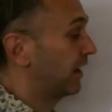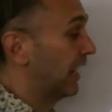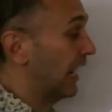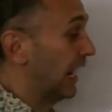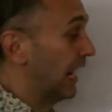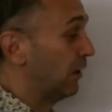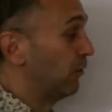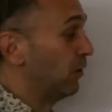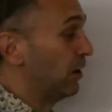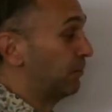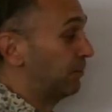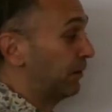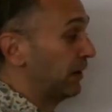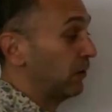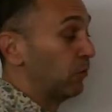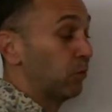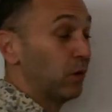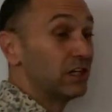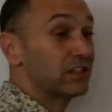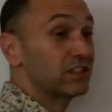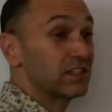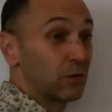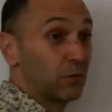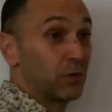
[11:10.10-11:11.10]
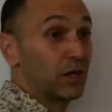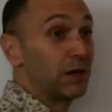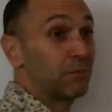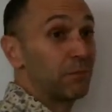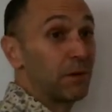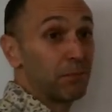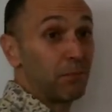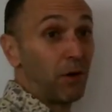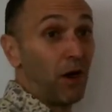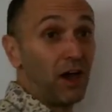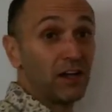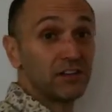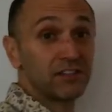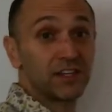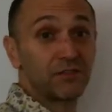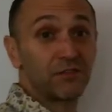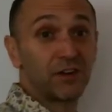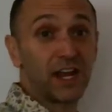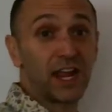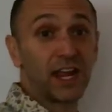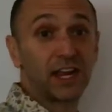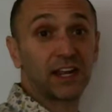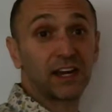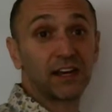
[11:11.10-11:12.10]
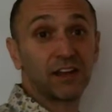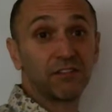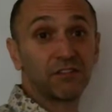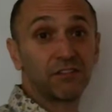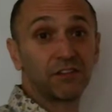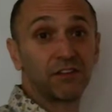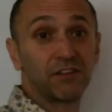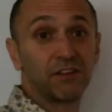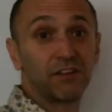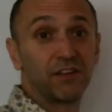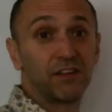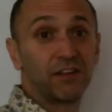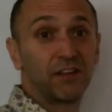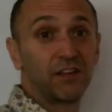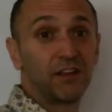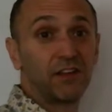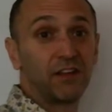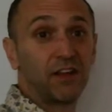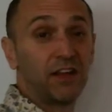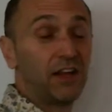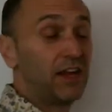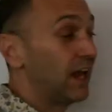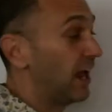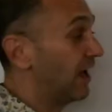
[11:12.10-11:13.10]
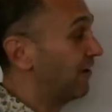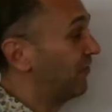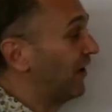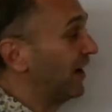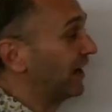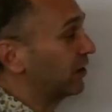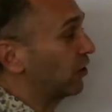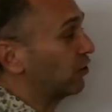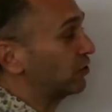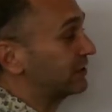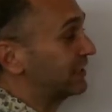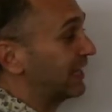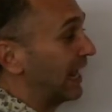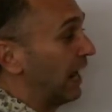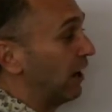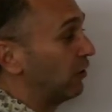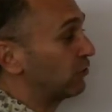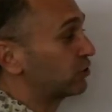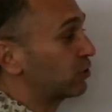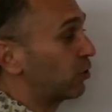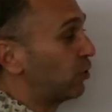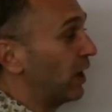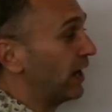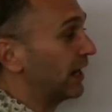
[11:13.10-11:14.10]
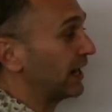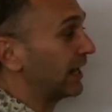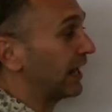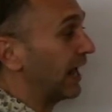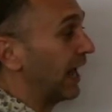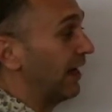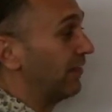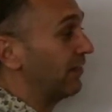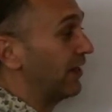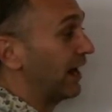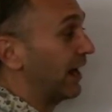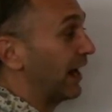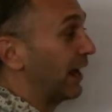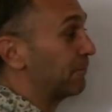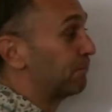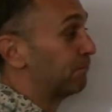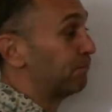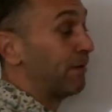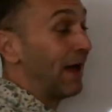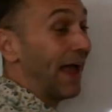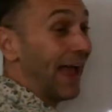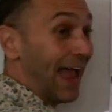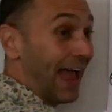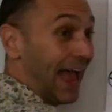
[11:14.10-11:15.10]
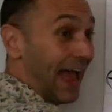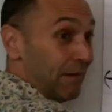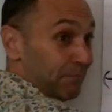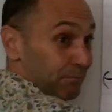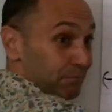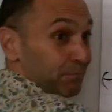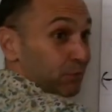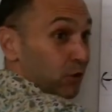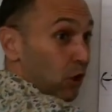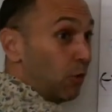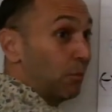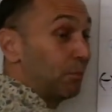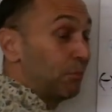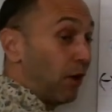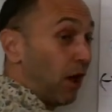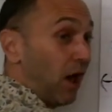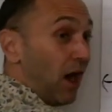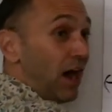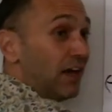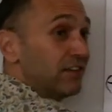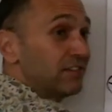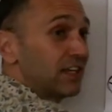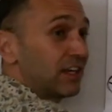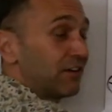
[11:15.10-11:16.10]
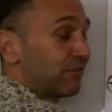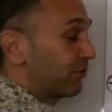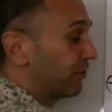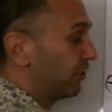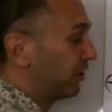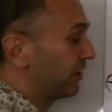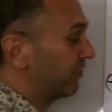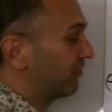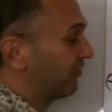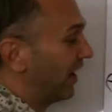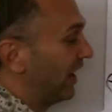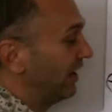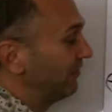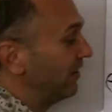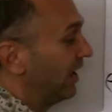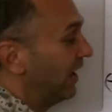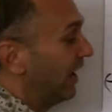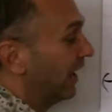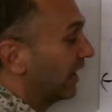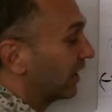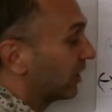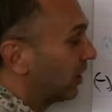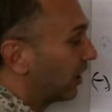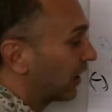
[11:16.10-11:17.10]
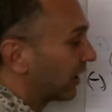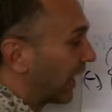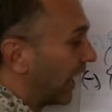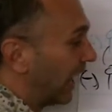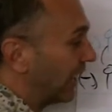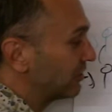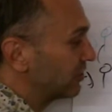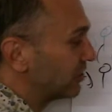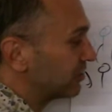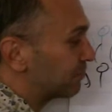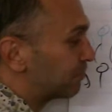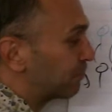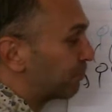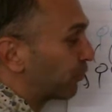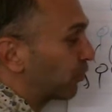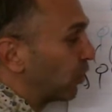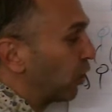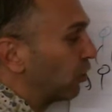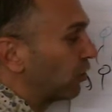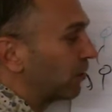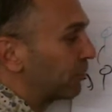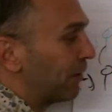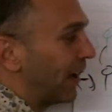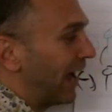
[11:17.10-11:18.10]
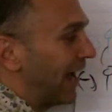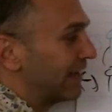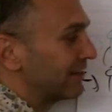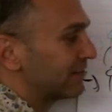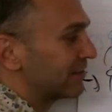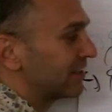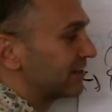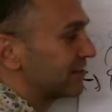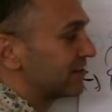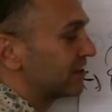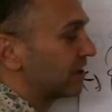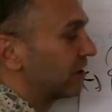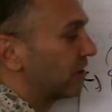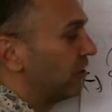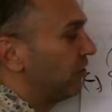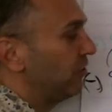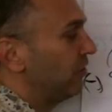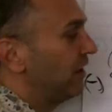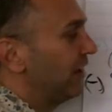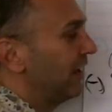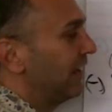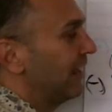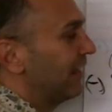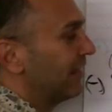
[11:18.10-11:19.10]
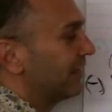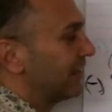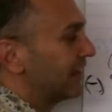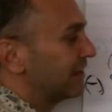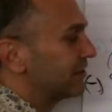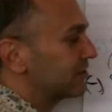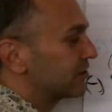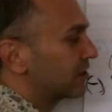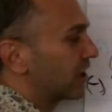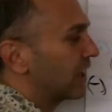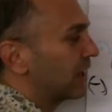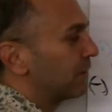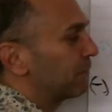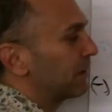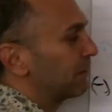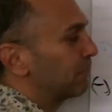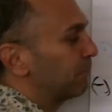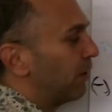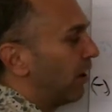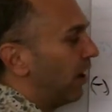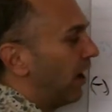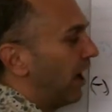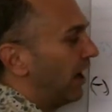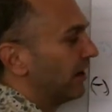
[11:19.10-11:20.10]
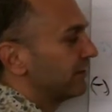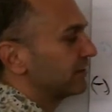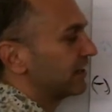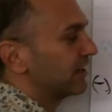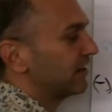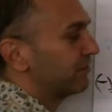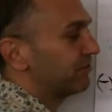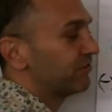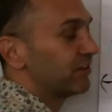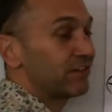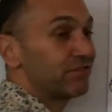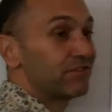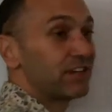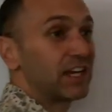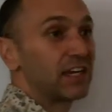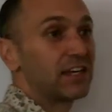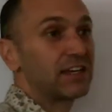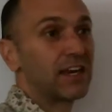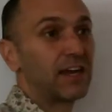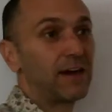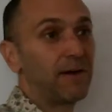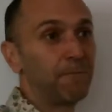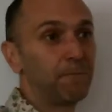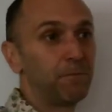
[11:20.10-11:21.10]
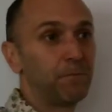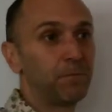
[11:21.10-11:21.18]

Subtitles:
It would be, would it be positive or negative? If I go down 20 and then I go positive 35, look, I just broke past the zero. This is going to be positive 15 now.